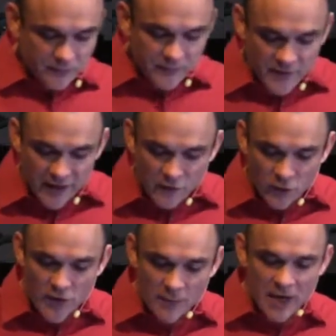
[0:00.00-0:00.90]

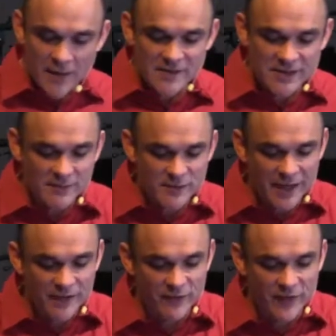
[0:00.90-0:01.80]
Therefore, the promise comes
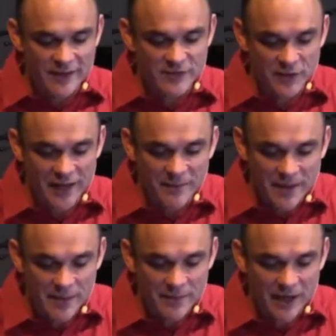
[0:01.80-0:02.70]
by faith so that it
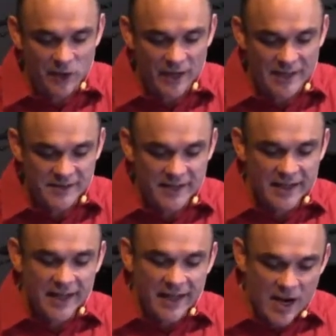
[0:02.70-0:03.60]
may be by grace
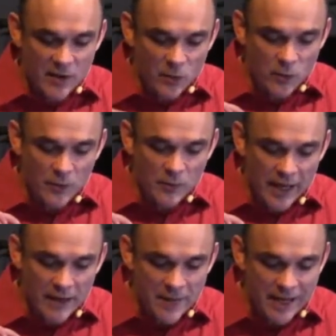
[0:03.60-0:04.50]
and,
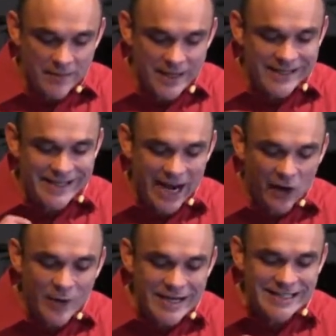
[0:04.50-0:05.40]
and may be
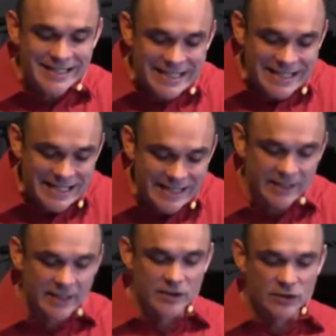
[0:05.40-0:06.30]

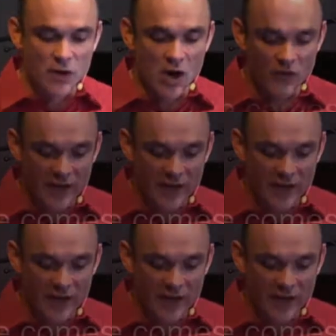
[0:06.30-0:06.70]
guaranteed to all of